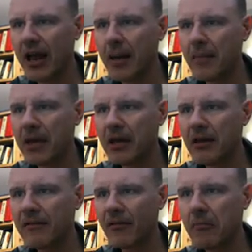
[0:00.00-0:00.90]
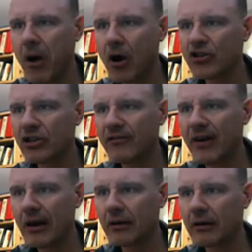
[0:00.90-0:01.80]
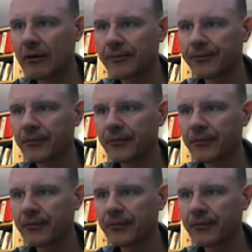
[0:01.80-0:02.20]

ME for margin of error.